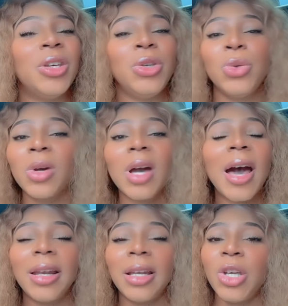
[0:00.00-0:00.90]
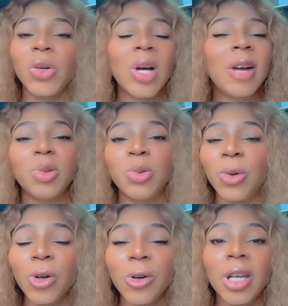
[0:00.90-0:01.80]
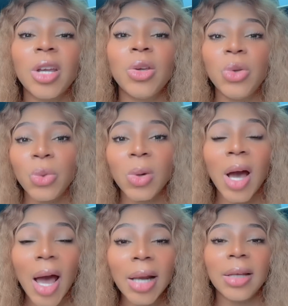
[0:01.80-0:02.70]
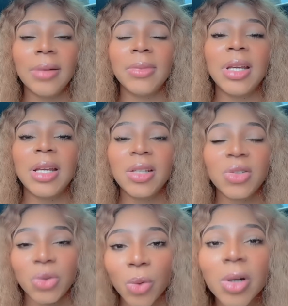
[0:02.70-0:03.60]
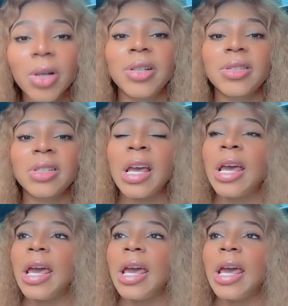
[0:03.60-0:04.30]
You got it. You don't have to worry. You got it. It is yours.